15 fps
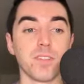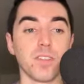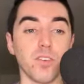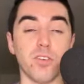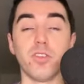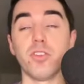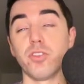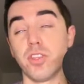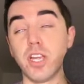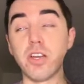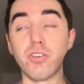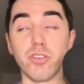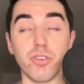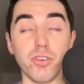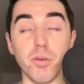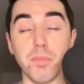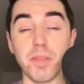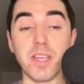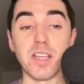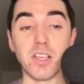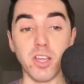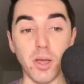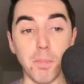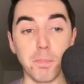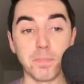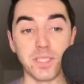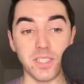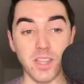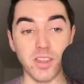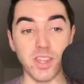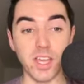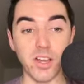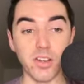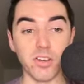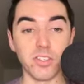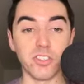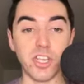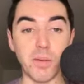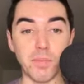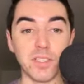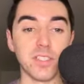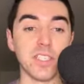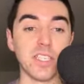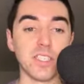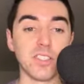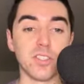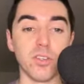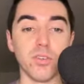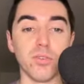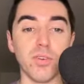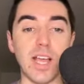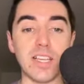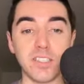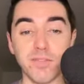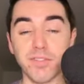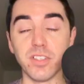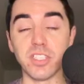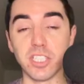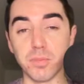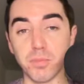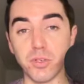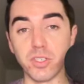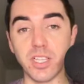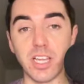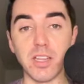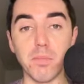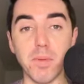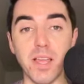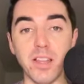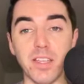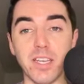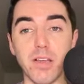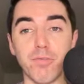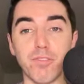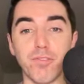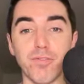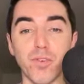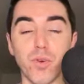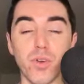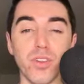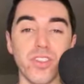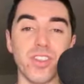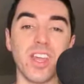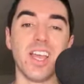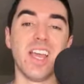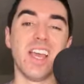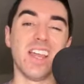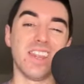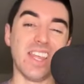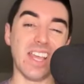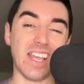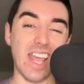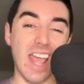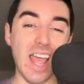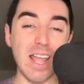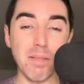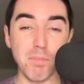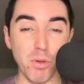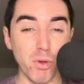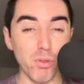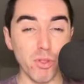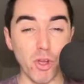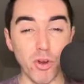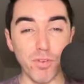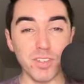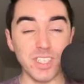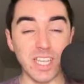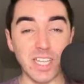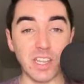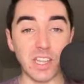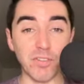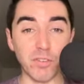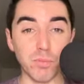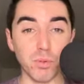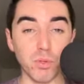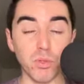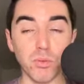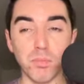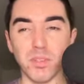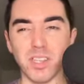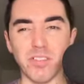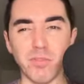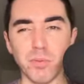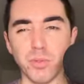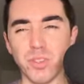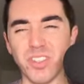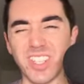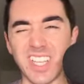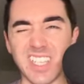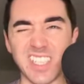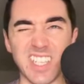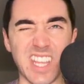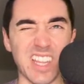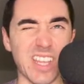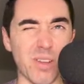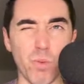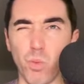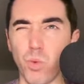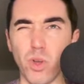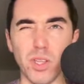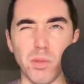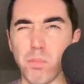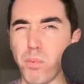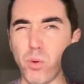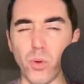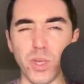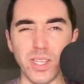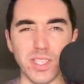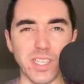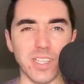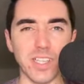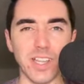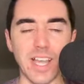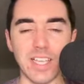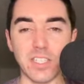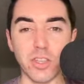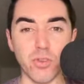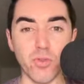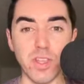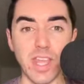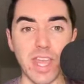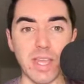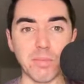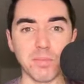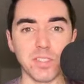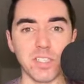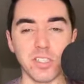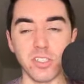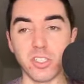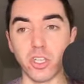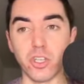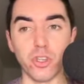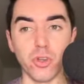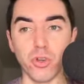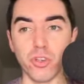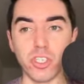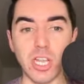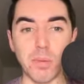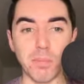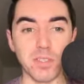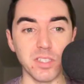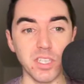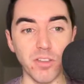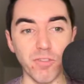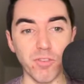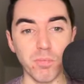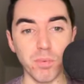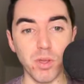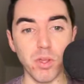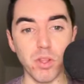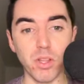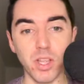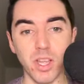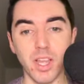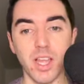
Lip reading: or their European Cups, their Champions League. So Aston Villa and Spurs kind of battling out for fourth. They can both overtake Liverpool, but Liverpool only has to get like 1 point in the last 3 games to secure Champions League football.